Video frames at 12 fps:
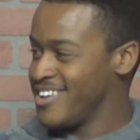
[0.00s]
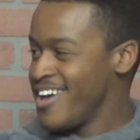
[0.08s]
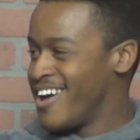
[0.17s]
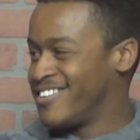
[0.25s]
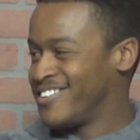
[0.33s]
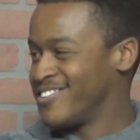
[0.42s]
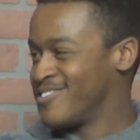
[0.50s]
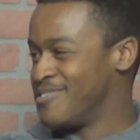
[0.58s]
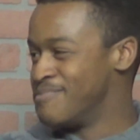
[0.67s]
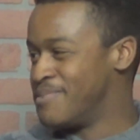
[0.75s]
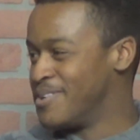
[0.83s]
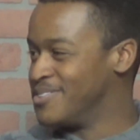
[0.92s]
saw this one
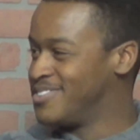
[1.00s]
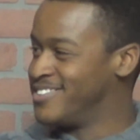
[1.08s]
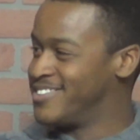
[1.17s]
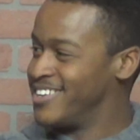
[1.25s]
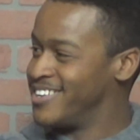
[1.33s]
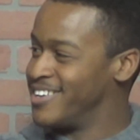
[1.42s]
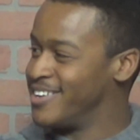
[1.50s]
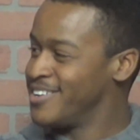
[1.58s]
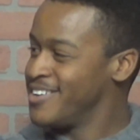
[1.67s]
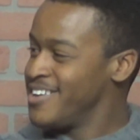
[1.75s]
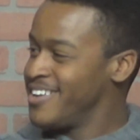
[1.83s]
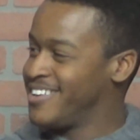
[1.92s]
post that said,
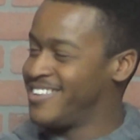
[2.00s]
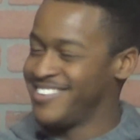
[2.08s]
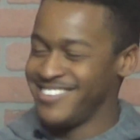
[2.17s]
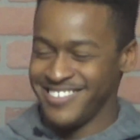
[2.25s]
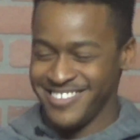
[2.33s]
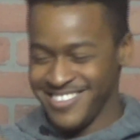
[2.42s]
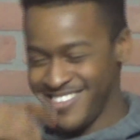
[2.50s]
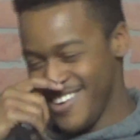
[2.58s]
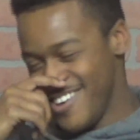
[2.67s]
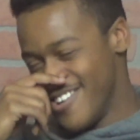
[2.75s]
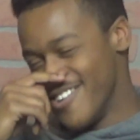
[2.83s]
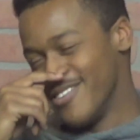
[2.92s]

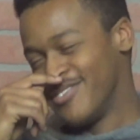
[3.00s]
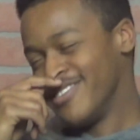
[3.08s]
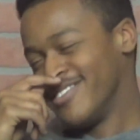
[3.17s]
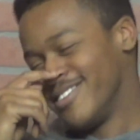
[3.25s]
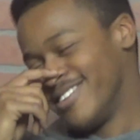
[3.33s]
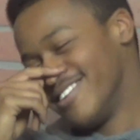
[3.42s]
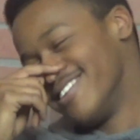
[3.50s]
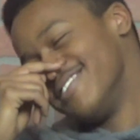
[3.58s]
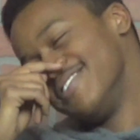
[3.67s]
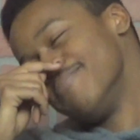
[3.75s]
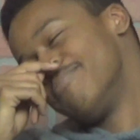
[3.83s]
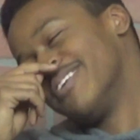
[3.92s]
"Earth is the
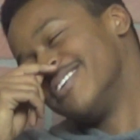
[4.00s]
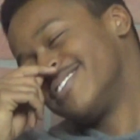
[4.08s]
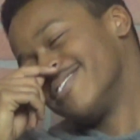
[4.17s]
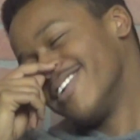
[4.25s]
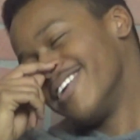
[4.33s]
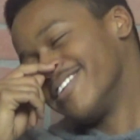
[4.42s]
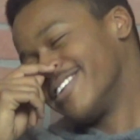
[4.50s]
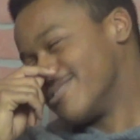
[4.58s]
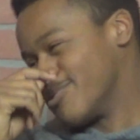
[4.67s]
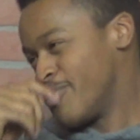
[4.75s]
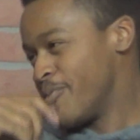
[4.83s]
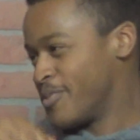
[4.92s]
place where aliens
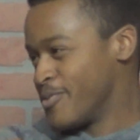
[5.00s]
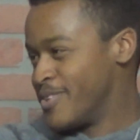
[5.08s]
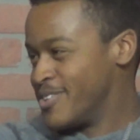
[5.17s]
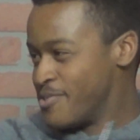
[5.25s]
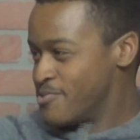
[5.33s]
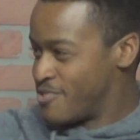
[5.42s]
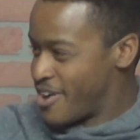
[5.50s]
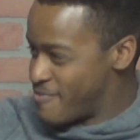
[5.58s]
roll up their window and drive by."